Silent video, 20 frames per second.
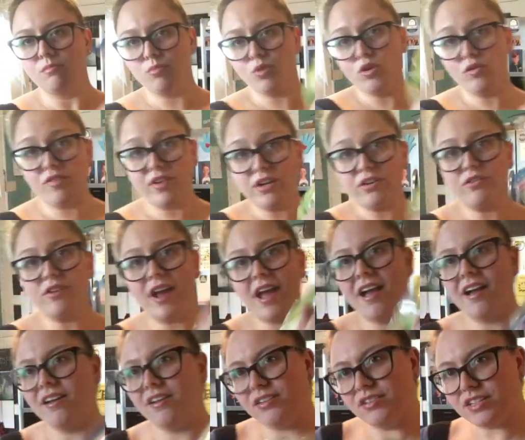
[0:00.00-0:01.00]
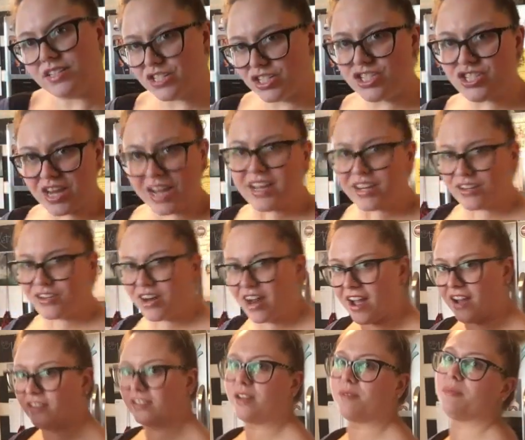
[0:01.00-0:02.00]
Move it around and shake it
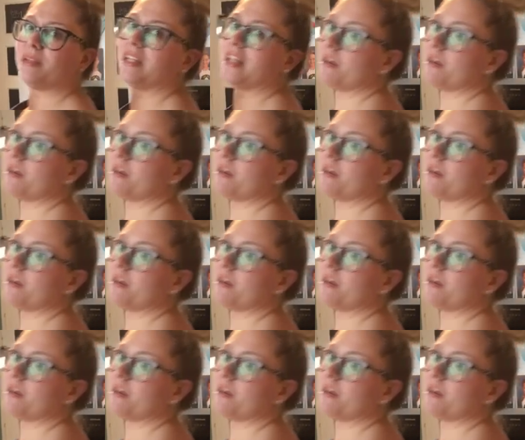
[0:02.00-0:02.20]
around. I'm going